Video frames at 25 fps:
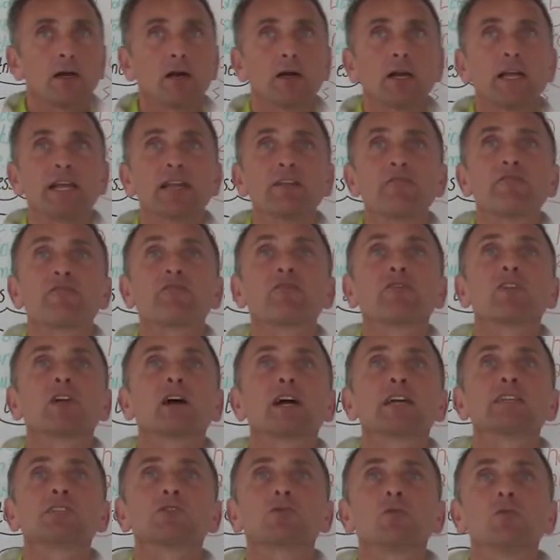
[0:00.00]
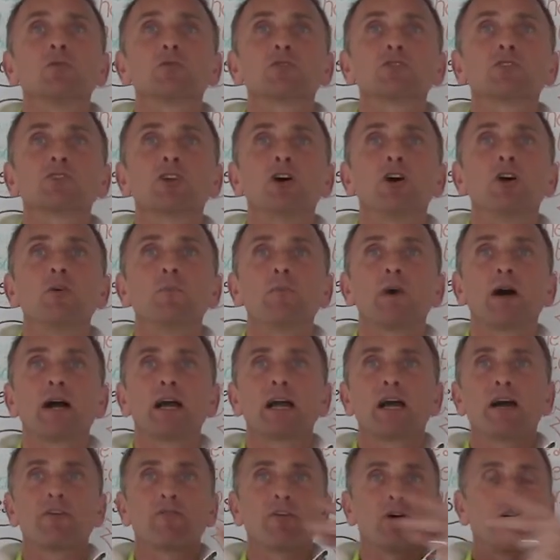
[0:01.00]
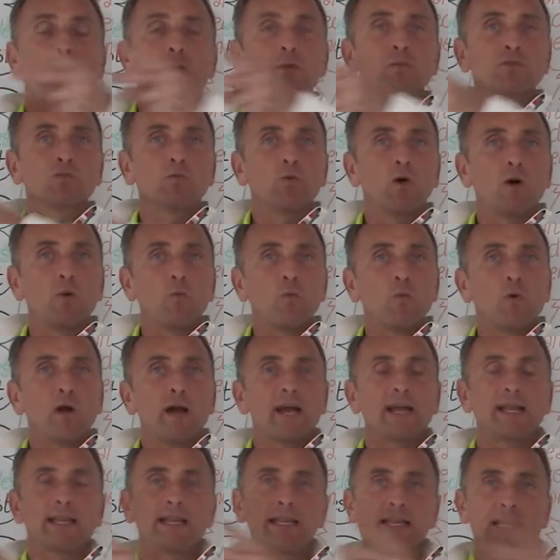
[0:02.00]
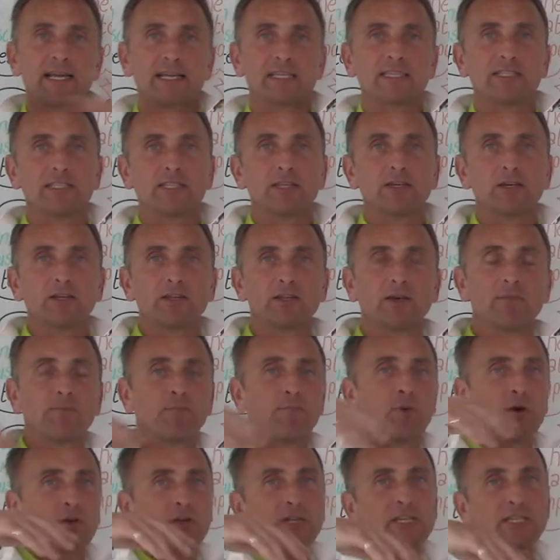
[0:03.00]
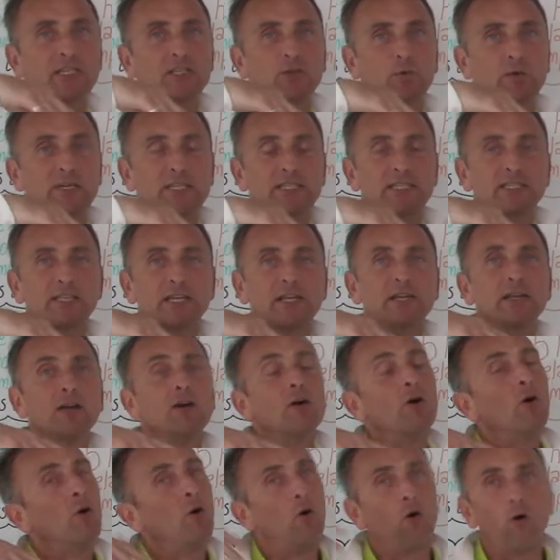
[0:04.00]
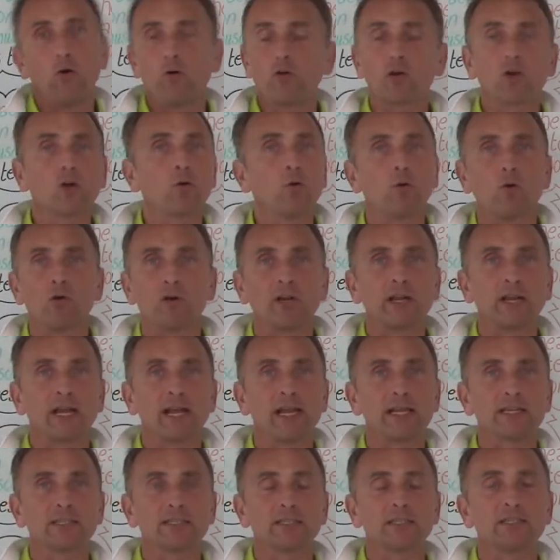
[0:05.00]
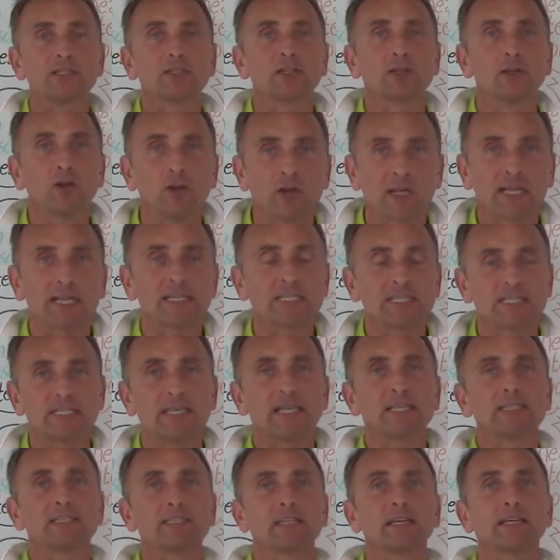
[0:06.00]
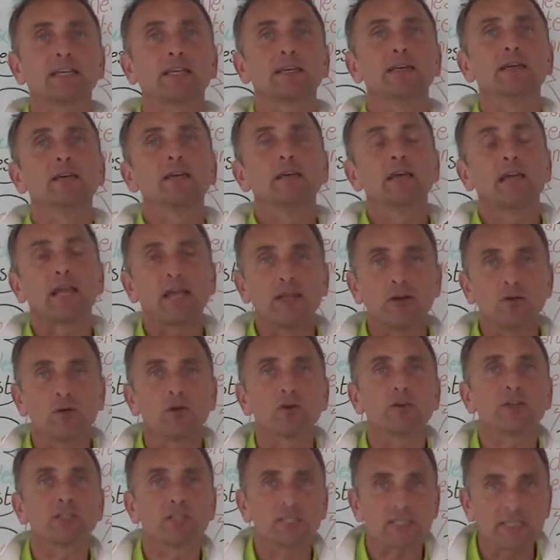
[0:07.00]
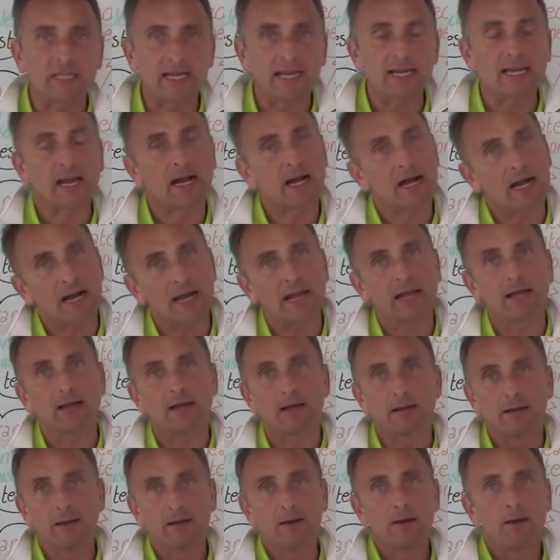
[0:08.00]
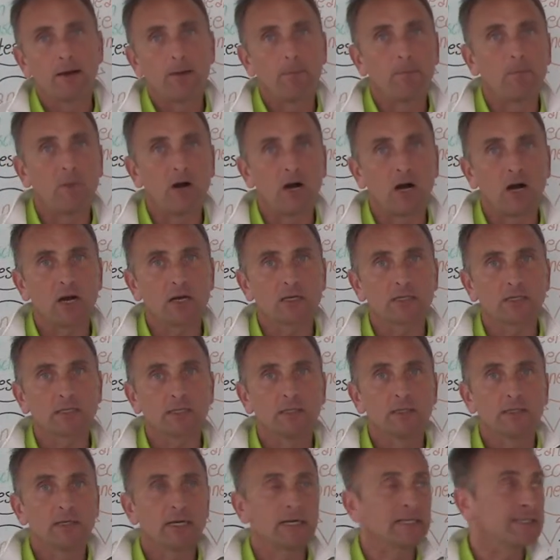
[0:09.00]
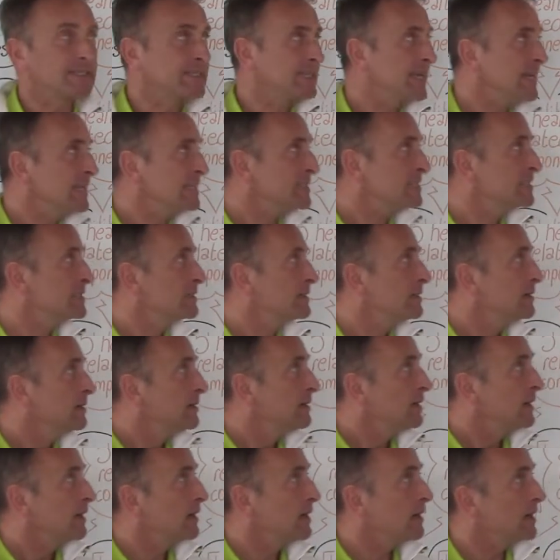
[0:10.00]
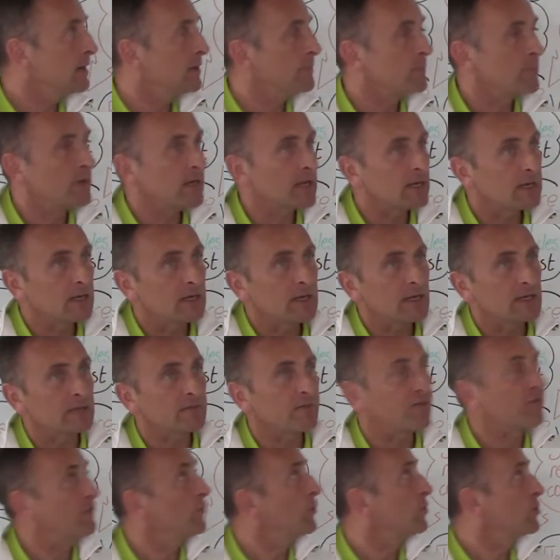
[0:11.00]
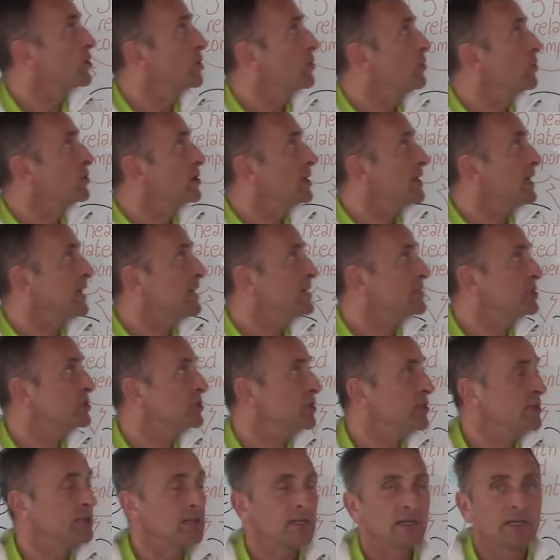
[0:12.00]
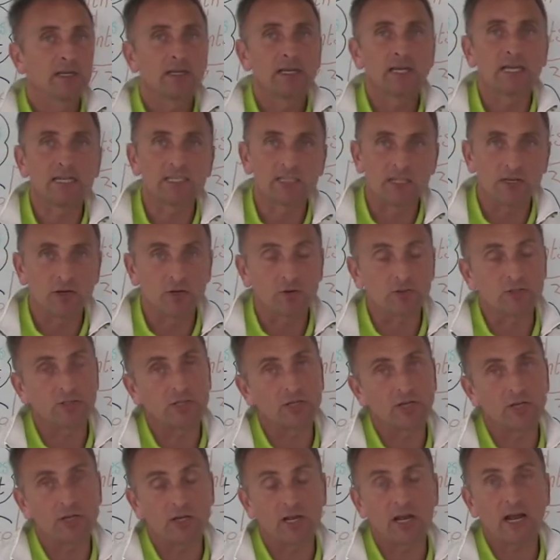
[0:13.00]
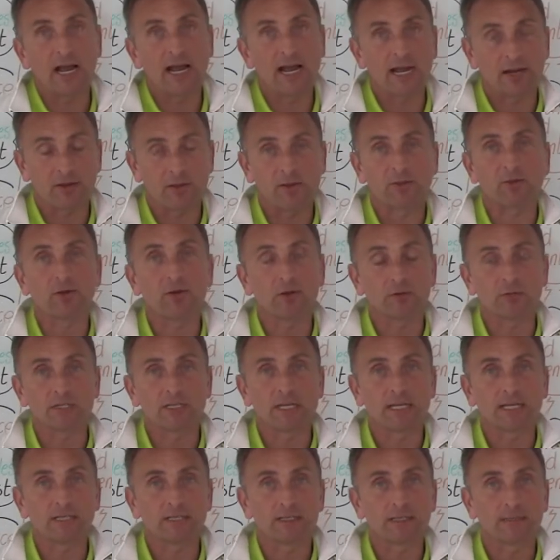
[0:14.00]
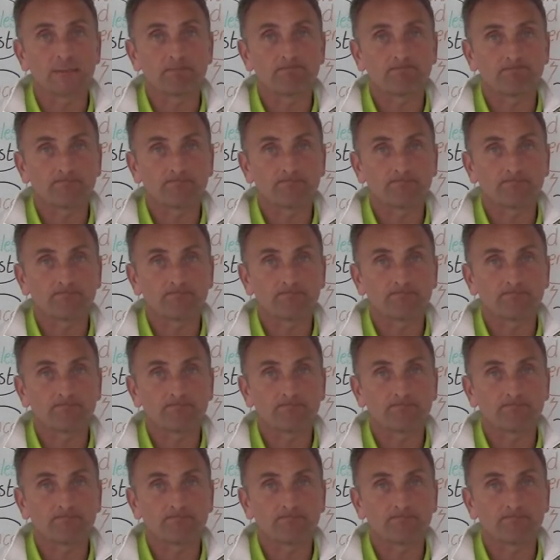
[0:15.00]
in flight also might have arms one way, legs the other, body twisted, all coordinated to look aesthetic in order to get higher marks. A test for coordination is an alternate hand throw test.